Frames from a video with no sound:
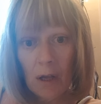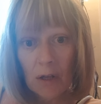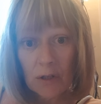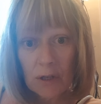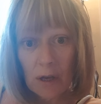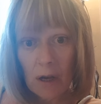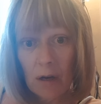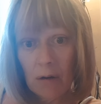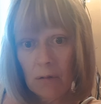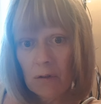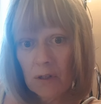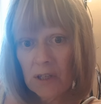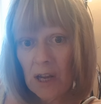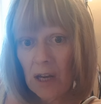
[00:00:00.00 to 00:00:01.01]
So
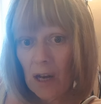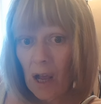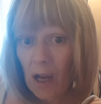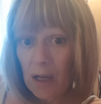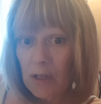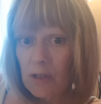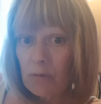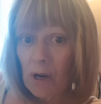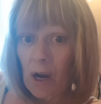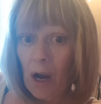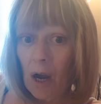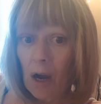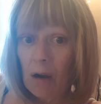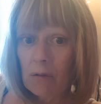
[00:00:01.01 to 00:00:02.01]
take that into
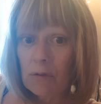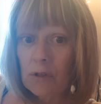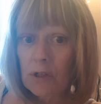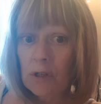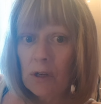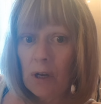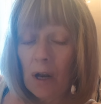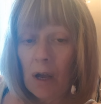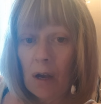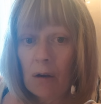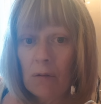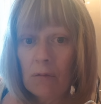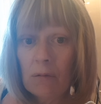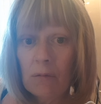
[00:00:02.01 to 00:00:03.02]
account, you
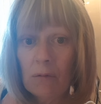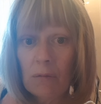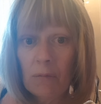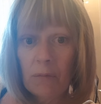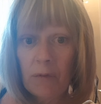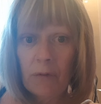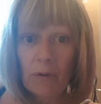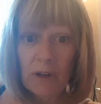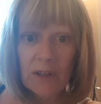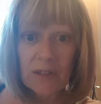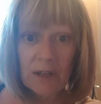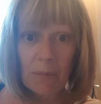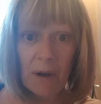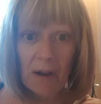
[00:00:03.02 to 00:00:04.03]
know, before you
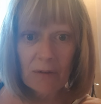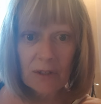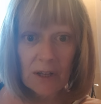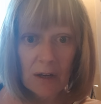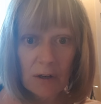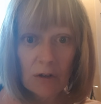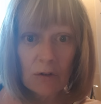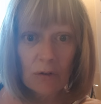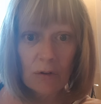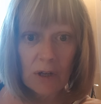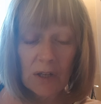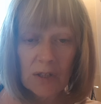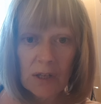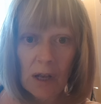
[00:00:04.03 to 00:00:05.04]
step outside the door
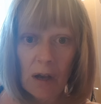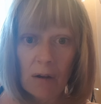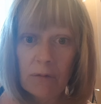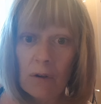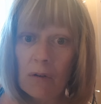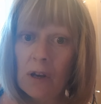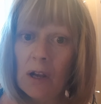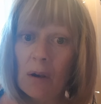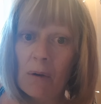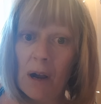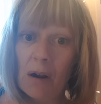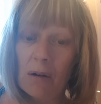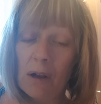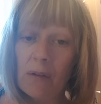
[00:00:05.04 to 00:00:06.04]
yourself. We only go
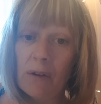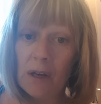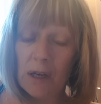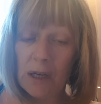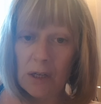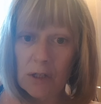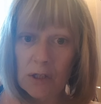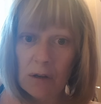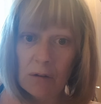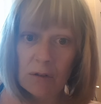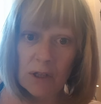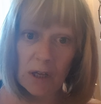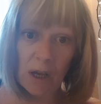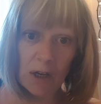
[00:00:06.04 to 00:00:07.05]
out if you need to
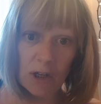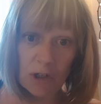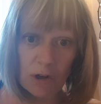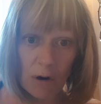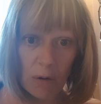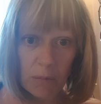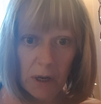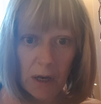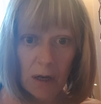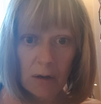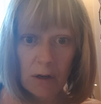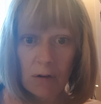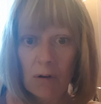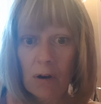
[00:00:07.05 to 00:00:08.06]
get your shopping,
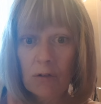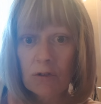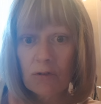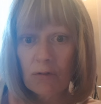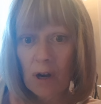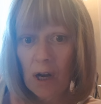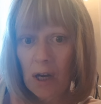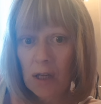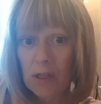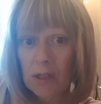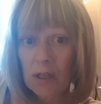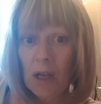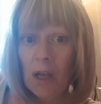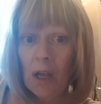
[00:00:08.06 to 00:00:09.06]
your
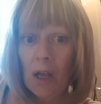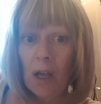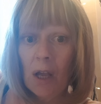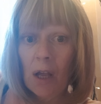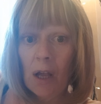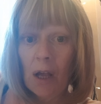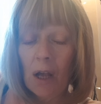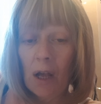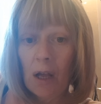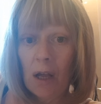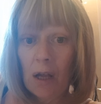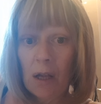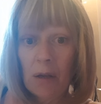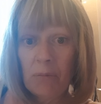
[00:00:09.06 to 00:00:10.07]
groceries,
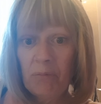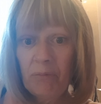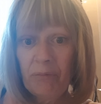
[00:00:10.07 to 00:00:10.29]
your